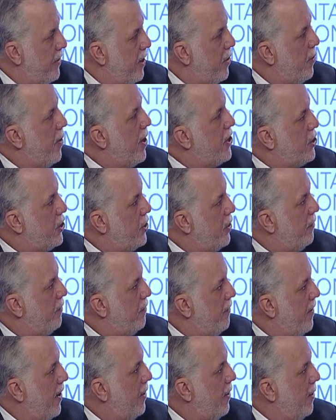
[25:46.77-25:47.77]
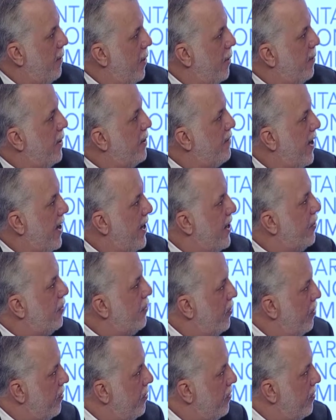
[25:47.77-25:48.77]
equation of, the of, public
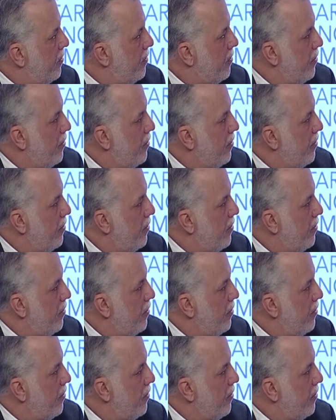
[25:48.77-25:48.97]
finances.